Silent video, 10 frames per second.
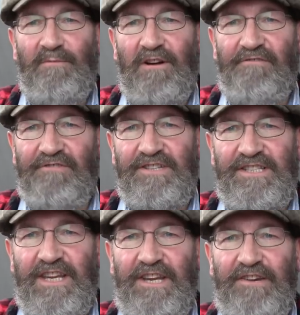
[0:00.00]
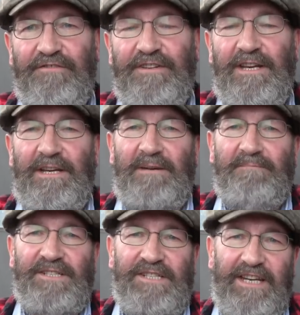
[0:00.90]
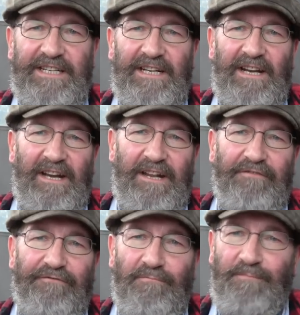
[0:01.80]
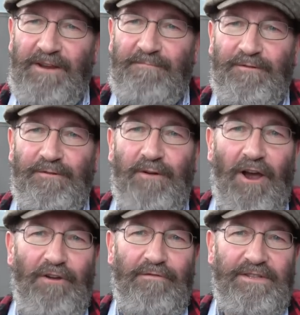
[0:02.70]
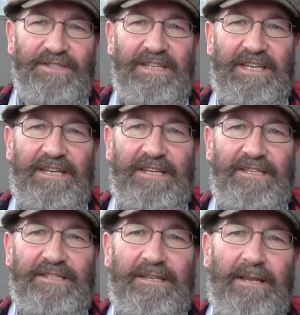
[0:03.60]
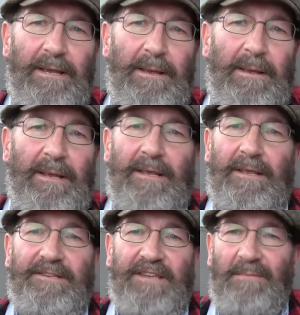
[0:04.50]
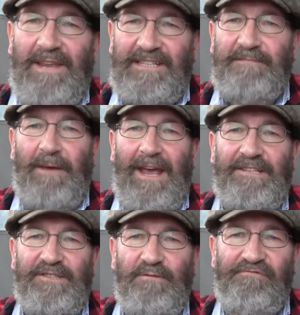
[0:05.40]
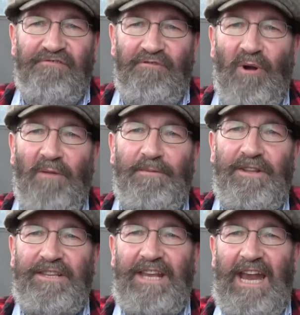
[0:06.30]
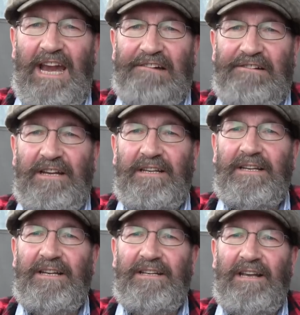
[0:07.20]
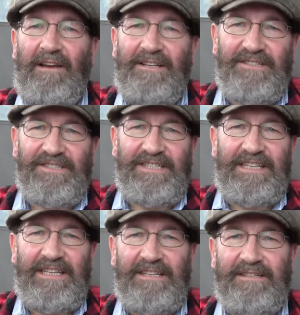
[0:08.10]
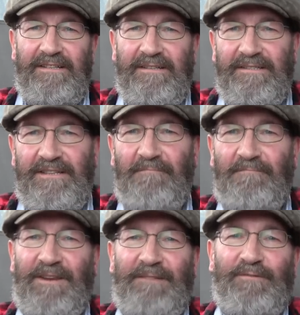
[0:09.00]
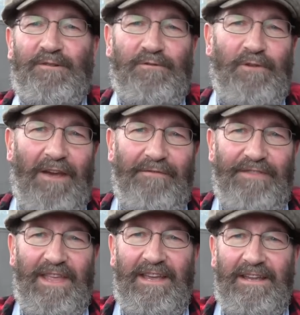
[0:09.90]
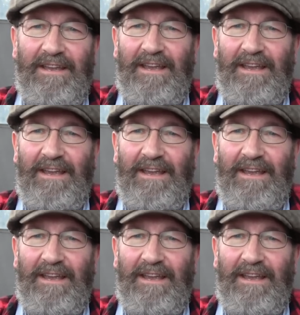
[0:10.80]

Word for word: well received, particularly from people overseas, some expats who grew up in the area and like to see it, and some people who have their